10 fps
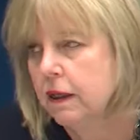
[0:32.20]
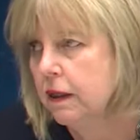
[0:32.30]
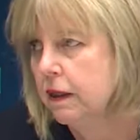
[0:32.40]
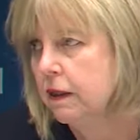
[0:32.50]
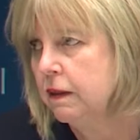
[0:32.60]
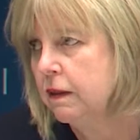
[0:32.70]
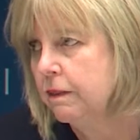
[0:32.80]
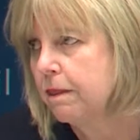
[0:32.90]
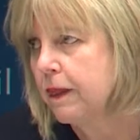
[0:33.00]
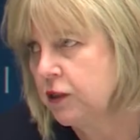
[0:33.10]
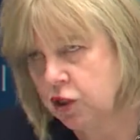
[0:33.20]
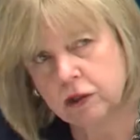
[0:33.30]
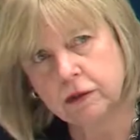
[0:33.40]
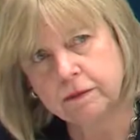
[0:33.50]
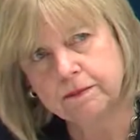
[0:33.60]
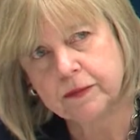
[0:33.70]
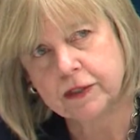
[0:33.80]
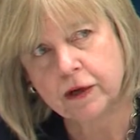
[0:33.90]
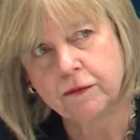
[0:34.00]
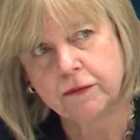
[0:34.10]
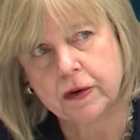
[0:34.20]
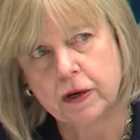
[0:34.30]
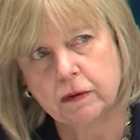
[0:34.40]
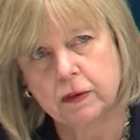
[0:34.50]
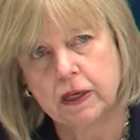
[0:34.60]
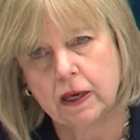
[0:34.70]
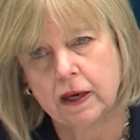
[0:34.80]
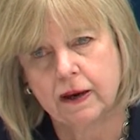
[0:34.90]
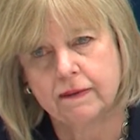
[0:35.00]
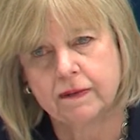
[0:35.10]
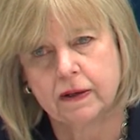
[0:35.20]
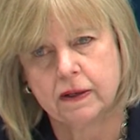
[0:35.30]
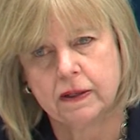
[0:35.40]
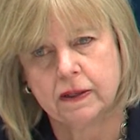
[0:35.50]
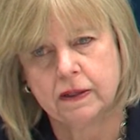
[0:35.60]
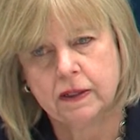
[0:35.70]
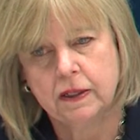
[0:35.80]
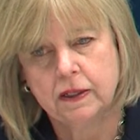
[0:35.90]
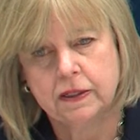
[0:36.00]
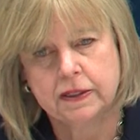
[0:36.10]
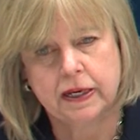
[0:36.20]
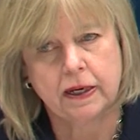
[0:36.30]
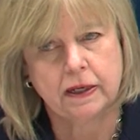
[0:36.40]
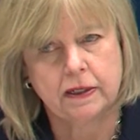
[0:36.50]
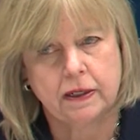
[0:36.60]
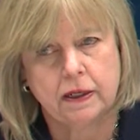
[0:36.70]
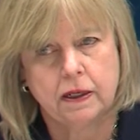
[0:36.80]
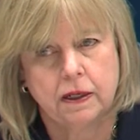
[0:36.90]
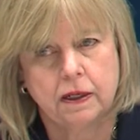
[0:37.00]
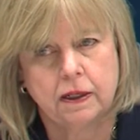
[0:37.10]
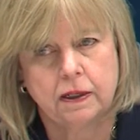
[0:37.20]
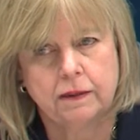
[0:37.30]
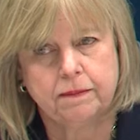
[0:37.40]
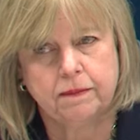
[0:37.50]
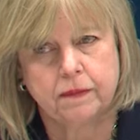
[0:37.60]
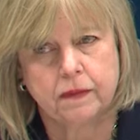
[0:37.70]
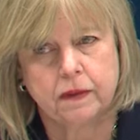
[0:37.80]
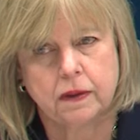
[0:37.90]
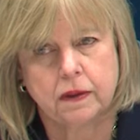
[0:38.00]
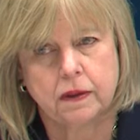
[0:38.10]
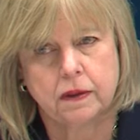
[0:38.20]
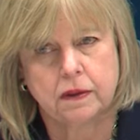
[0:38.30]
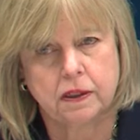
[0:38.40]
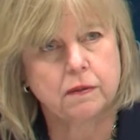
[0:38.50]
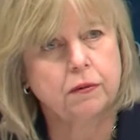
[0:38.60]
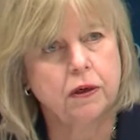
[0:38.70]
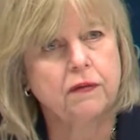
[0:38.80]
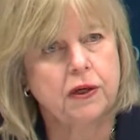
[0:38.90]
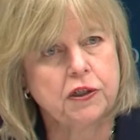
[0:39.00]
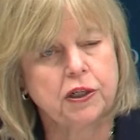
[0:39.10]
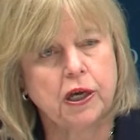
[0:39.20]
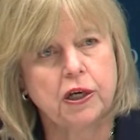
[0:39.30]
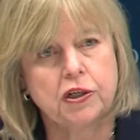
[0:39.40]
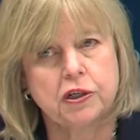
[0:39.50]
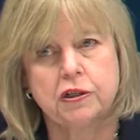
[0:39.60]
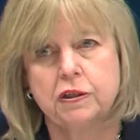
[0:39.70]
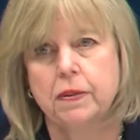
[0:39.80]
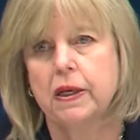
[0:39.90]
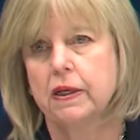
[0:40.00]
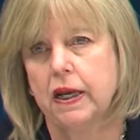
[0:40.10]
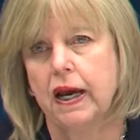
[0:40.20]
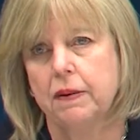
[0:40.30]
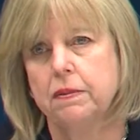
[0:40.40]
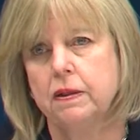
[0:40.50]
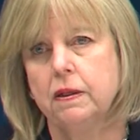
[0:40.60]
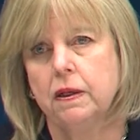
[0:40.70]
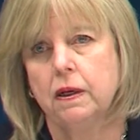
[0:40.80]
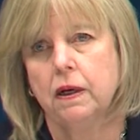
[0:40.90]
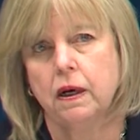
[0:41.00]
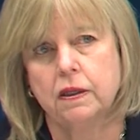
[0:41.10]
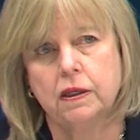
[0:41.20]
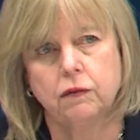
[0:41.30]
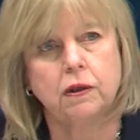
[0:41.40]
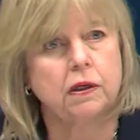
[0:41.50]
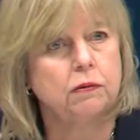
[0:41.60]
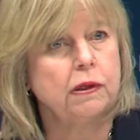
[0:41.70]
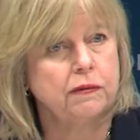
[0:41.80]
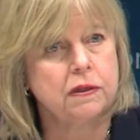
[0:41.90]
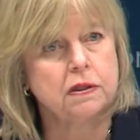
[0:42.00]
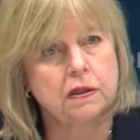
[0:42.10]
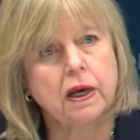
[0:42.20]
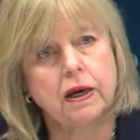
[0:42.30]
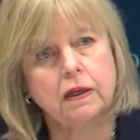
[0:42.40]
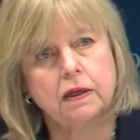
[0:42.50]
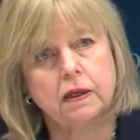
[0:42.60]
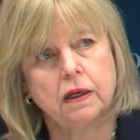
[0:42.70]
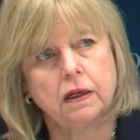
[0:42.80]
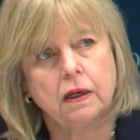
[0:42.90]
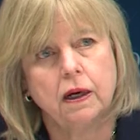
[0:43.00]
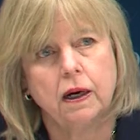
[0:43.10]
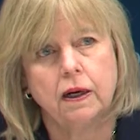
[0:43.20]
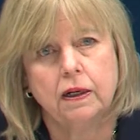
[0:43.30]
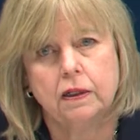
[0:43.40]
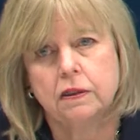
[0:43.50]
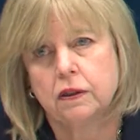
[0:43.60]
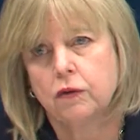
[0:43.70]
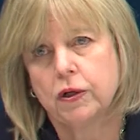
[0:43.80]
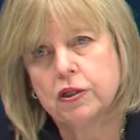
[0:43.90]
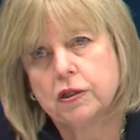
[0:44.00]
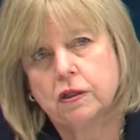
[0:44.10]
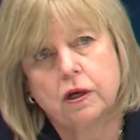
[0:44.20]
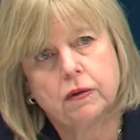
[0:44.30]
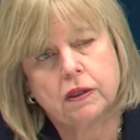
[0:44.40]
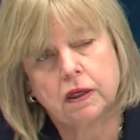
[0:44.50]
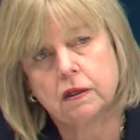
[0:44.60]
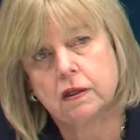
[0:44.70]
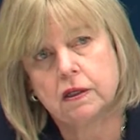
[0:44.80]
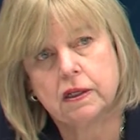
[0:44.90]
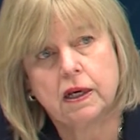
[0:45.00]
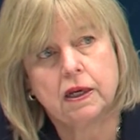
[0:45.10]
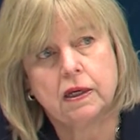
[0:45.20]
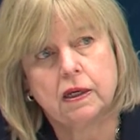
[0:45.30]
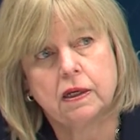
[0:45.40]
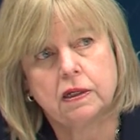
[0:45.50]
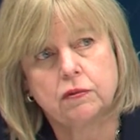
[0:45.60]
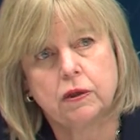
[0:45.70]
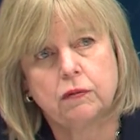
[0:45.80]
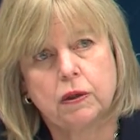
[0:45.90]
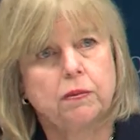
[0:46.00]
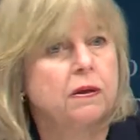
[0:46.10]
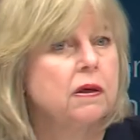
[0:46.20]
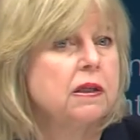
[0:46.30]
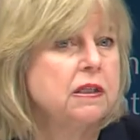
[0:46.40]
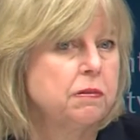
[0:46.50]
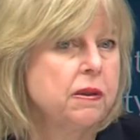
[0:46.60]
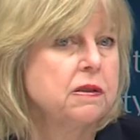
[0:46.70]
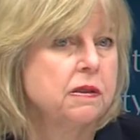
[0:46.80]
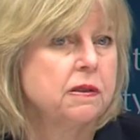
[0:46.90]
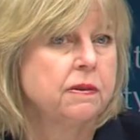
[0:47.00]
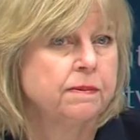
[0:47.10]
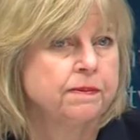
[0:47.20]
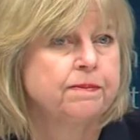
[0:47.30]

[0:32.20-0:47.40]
in June. So far, we have said to the Board of Education to make it happen. I think we're going to revisit that. The question, though, at the end of the day is, where do we put all these buses?